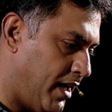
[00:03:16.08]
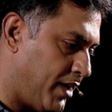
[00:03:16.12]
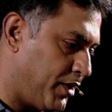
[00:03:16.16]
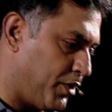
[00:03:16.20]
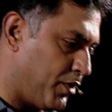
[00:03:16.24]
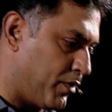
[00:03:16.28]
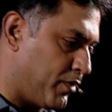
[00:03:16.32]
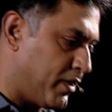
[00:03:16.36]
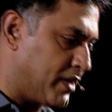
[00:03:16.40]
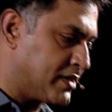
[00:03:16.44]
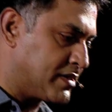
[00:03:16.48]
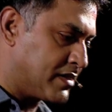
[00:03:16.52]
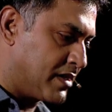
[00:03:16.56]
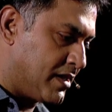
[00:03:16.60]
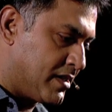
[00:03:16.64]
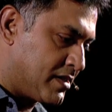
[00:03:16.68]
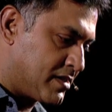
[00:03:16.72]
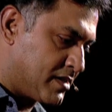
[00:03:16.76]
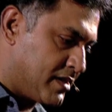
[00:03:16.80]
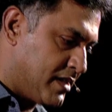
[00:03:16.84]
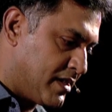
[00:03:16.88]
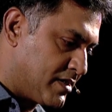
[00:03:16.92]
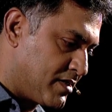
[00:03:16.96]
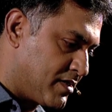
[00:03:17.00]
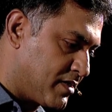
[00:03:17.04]
your
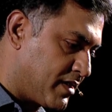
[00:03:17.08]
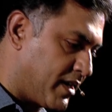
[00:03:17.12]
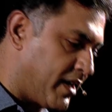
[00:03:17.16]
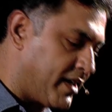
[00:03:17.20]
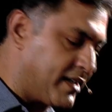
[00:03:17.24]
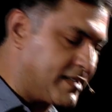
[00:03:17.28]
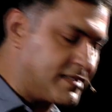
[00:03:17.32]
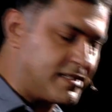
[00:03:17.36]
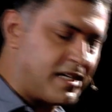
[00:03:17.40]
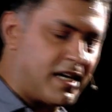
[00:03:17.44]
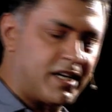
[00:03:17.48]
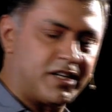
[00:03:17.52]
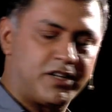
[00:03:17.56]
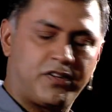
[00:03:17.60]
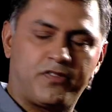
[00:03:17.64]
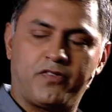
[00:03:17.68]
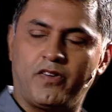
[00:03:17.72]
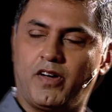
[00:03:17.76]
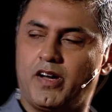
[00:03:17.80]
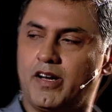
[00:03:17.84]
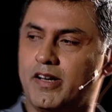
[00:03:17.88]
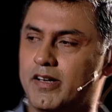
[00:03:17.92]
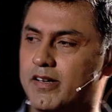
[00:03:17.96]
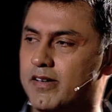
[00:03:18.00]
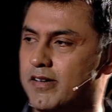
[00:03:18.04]
restlessness is getting
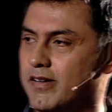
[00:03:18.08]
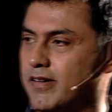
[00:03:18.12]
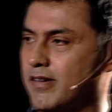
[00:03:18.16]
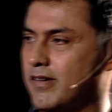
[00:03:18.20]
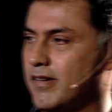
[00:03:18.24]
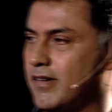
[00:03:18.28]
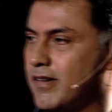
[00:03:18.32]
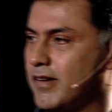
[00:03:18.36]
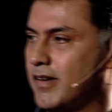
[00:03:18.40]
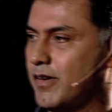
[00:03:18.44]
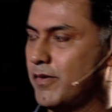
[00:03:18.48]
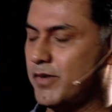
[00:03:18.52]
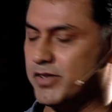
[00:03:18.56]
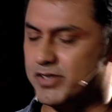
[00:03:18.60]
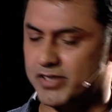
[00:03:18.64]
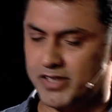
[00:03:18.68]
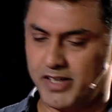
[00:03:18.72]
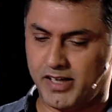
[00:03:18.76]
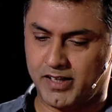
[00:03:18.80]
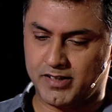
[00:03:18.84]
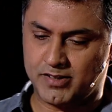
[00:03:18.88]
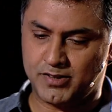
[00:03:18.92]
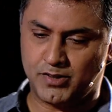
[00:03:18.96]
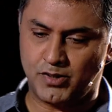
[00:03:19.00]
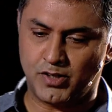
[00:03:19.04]
satisfied, which
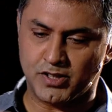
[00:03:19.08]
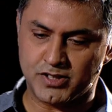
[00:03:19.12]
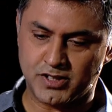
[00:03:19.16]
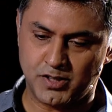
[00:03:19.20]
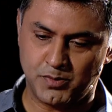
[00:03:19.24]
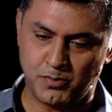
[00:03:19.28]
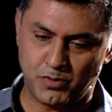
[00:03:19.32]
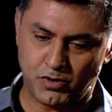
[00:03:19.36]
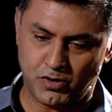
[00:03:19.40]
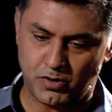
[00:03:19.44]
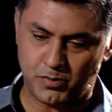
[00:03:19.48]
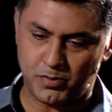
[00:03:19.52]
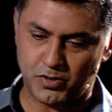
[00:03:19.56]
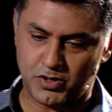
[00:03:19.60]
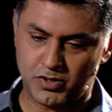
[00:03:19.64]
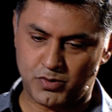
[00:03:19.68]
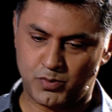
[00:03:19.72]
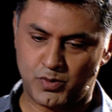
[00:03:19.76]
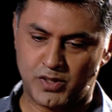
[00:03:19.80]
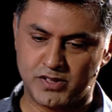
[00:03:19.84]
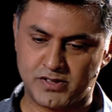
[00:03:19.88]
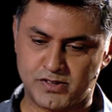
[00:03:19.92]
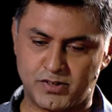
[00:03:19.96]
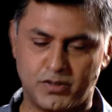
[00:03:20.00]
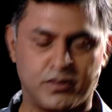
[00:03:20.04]
again is an oxymoron, because
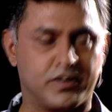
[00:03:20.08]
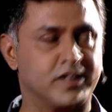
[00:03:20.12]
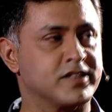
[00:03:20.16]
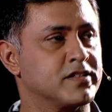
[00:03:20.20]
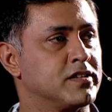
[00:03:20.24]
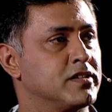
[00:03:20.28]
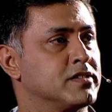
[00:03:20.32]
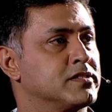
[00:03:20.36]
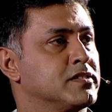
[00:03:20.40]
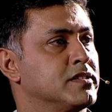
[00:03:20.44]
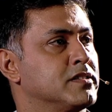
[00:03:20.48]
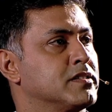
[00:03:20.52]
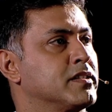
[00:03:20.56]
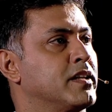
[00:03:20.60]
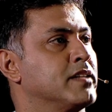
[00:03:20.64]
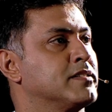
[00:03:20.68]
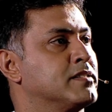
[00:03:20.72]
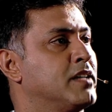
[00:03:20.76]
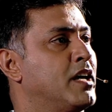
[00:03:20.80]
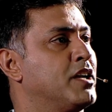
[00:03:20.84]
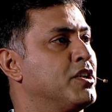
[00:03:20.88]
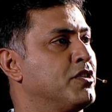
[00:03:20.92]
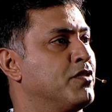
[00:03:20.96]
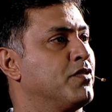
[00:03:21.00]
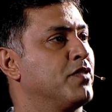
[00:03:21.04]
once your restlessness gets
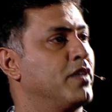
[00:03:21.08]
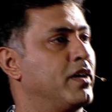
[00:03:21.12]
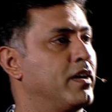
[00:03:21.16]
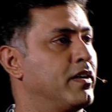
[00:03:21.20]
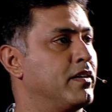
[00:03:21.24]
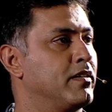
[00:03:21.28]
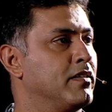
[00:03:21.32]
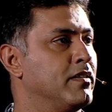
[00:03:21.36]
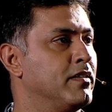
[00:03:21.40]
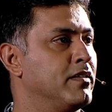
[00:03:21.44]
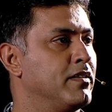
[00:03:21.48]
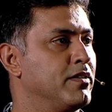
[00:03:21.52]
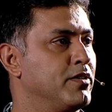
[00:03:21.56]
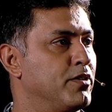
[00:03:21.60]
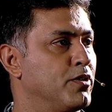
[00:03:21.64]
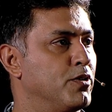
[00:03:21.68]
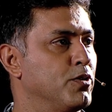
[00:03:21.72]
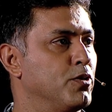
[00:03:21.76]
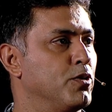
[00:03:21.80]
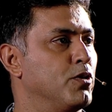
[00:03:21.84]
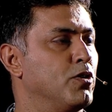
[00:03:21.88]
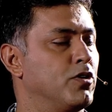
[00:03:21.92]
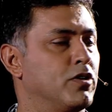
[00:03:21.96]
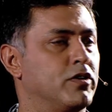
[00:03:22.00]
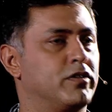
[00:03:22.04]
satisfied, you're
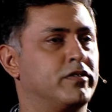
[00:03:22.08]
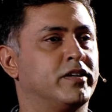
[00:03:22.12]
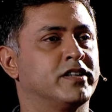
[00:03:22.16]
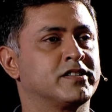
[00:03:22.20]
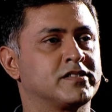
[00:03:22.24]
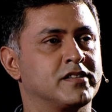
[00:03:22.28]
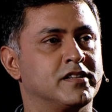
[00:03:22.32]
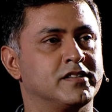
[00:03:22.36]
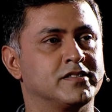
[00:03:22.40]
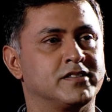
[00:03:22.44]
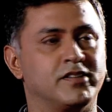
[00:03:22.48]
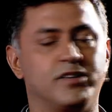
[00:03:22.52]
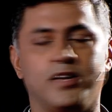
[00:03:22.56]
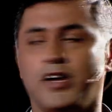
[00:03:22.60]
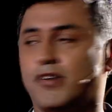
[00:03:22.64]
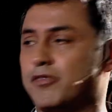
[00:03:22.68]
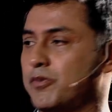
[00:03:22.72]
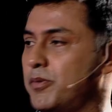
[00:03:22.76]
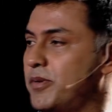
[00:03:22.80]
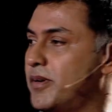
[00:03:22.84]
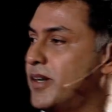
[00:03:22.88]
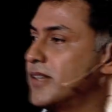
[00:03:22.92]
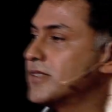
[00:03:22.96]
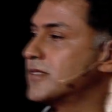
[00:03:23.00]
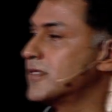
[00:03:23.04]
no longer restless and you have to
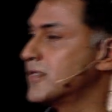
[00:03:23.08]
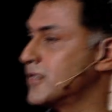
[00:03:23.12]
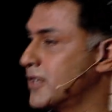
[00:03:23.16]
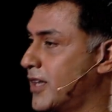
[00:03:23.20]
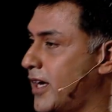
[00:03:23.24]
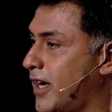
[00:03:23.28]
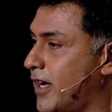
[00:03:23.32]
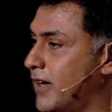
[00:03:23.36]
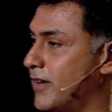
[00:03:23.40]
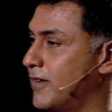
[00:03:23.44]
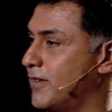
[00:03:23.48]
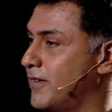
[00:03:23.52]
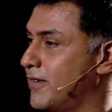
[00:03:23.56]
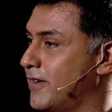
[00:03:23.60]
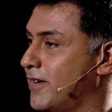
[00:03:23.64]
be restless again.